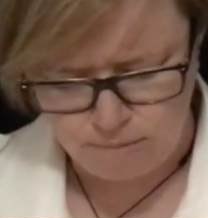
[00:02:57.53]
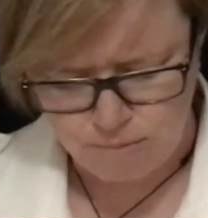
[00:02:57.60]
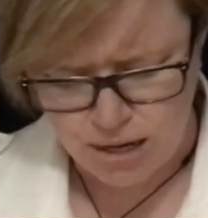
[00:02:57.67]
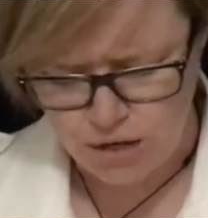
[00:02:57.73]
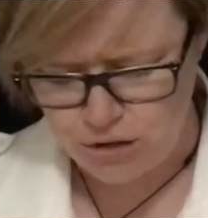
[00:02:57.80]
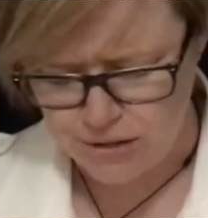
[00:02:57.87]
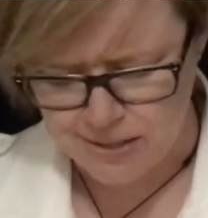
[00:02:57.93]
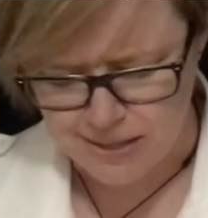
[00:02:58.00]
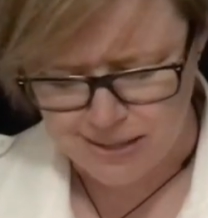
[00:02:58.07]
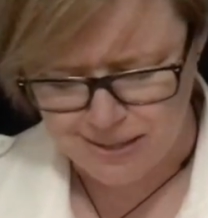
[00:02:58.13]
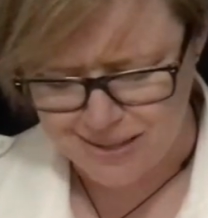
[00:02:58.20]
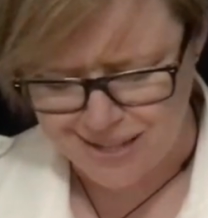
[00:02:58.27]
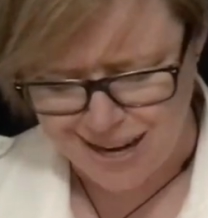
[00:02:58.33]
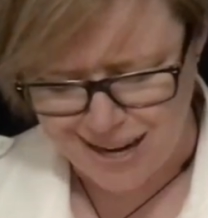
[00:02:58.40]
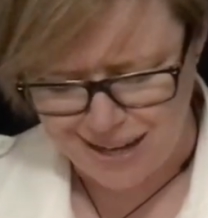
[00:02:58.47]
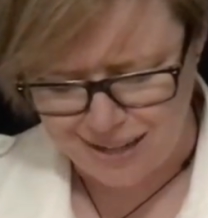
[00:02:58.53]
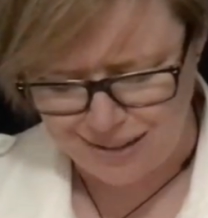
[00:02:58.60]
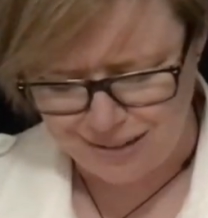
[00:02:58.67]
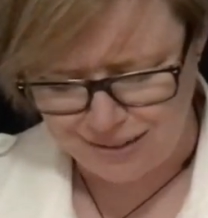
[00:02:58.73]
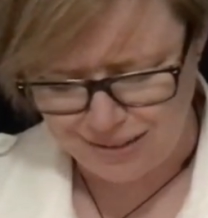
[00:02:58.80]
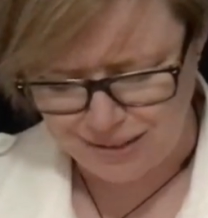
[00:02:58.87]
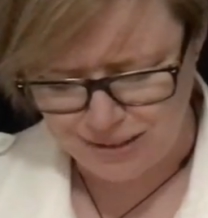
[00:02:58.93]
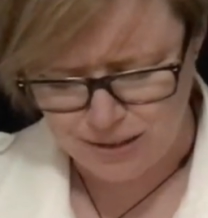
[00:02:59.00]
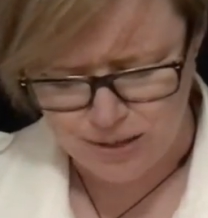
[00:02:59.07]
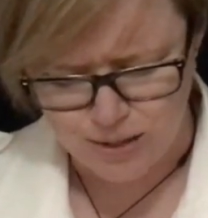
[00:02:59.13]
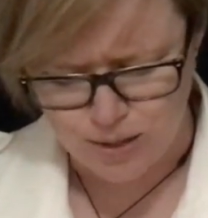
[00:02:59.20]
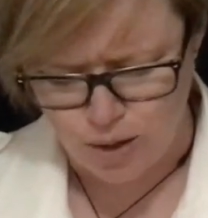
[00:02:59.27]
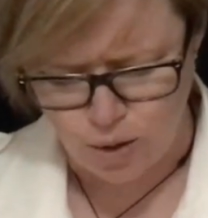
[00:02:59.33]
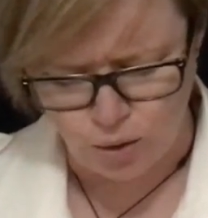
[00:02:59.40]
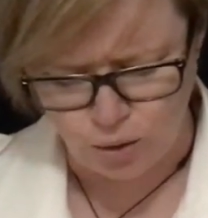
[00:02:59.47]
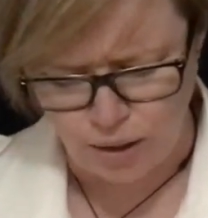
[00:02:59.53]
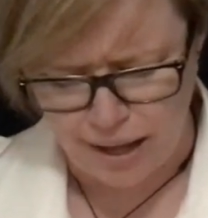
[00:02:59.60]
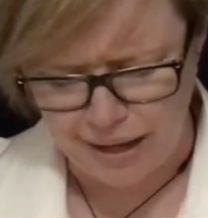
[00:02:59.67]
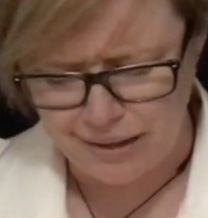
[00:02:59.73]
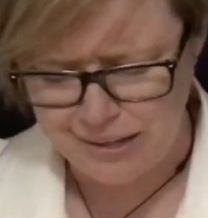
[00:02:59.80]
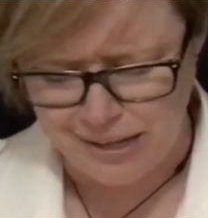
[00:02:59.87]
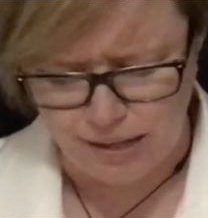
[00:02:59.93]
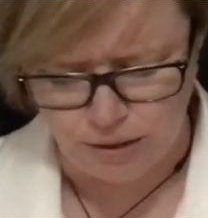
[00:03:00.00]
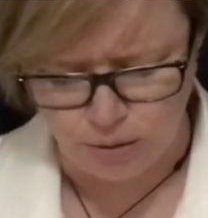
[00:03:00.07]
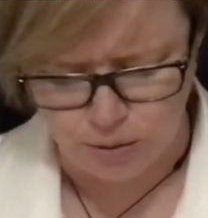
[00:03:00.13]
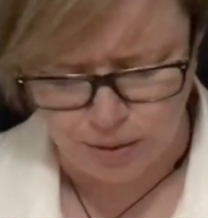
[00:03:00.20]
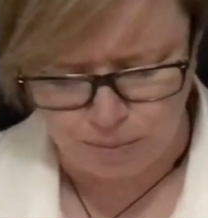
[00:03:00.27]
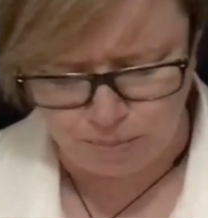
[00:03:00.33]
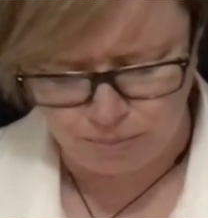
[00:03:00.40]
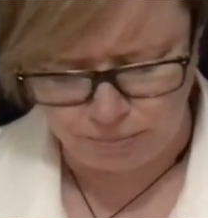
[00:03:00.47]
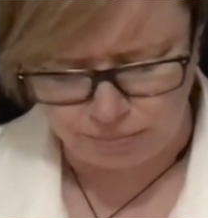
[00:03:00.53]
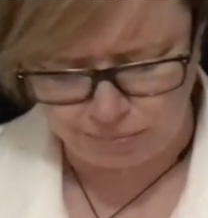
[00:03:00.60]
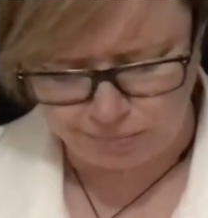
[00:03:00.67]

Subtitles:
May you sustain, console, and heal them.